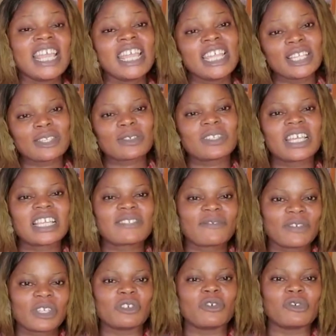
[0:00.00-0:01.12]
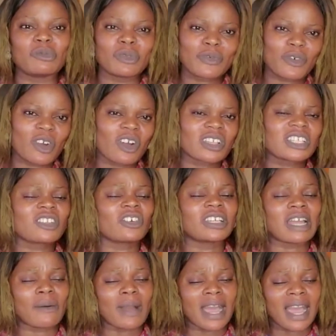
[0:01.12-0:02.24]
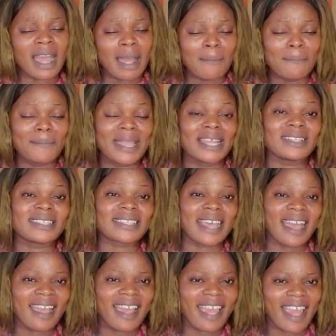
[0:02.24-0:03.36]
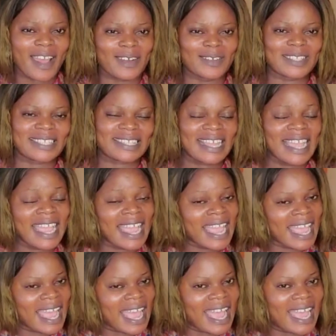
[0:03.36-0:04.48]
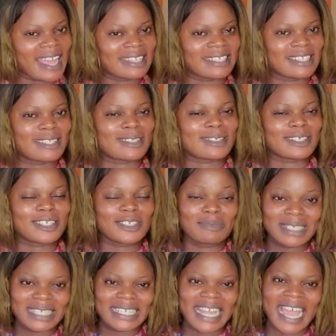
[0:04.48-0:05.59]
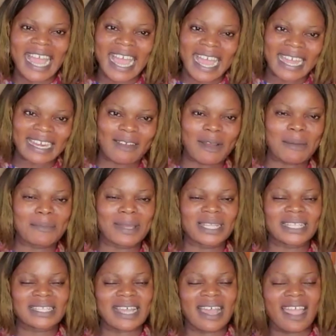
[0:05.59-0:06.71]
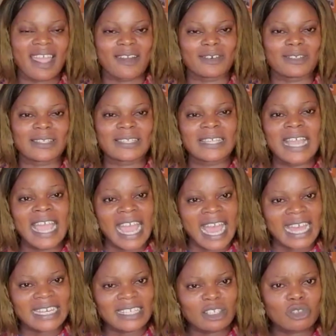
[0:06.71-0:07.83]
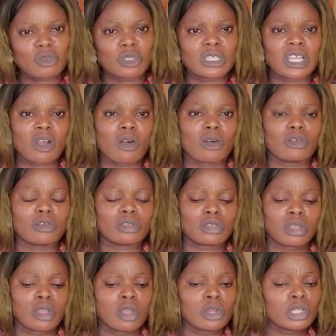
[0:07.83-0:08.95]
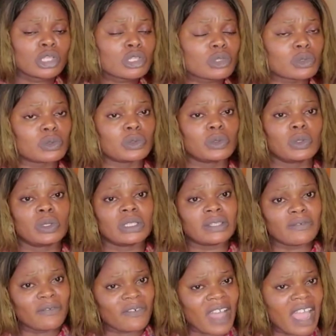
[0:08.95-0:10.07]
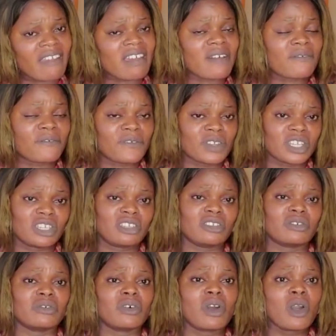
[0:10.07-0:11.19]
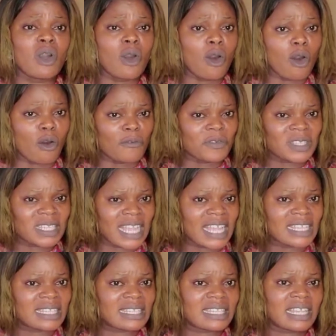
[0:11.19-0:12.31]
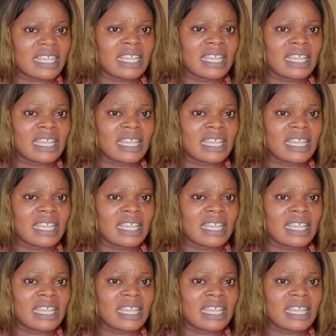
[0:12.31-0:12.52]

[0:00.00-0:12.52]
In today's video, we'll be focusing on our mental health, the social media, and our mental health. And this will take us to the viral video of sex